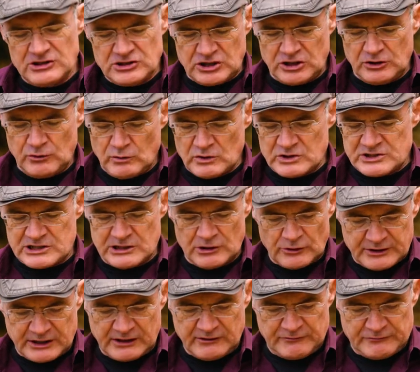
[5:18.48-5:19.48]
she was
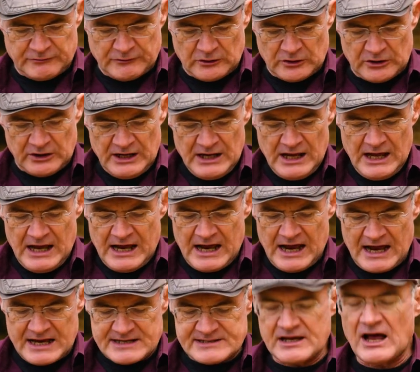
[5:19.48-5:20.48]
looking for
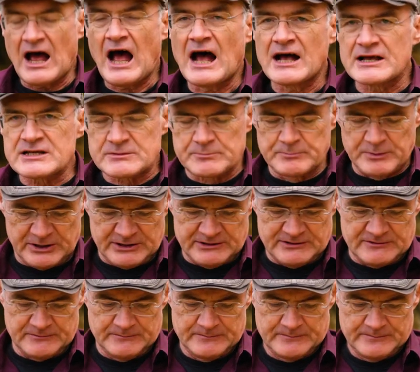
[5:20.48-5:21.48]
as a husband.